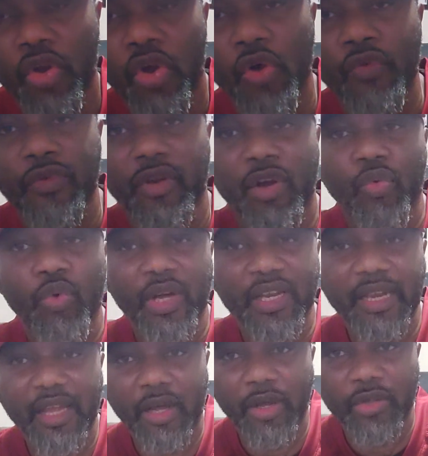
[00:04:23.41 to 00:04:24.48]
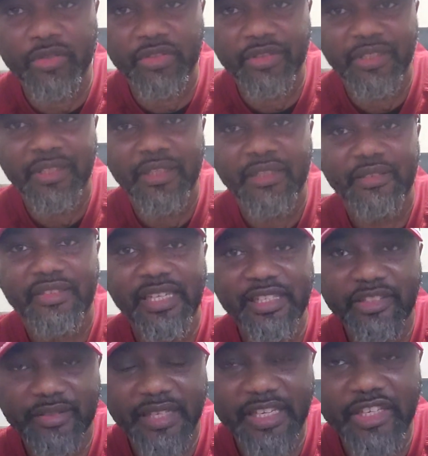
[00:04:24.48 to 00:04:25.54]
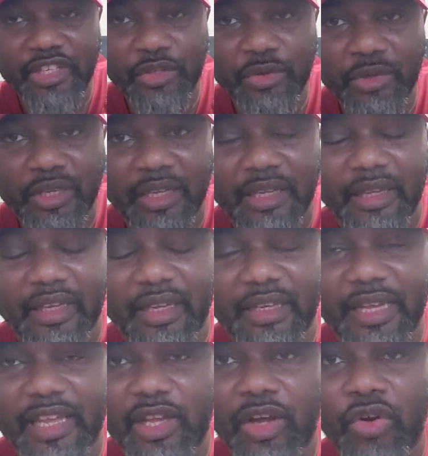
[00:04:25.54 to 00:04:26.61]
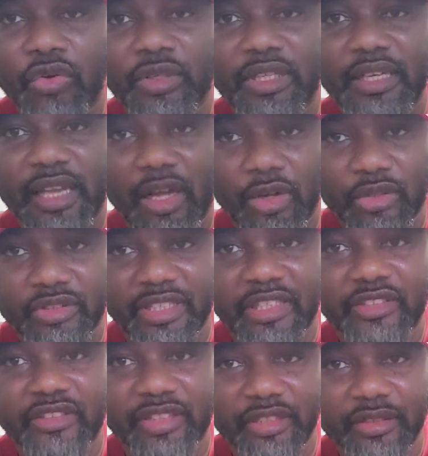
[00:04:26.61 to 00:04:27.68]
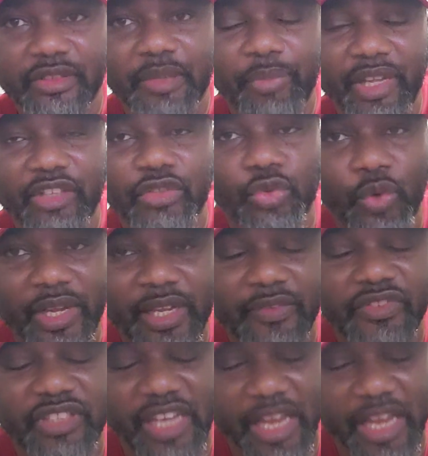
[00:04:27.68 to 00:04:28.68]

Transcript: over a one-loss TCU, and their only loss is to the Big 12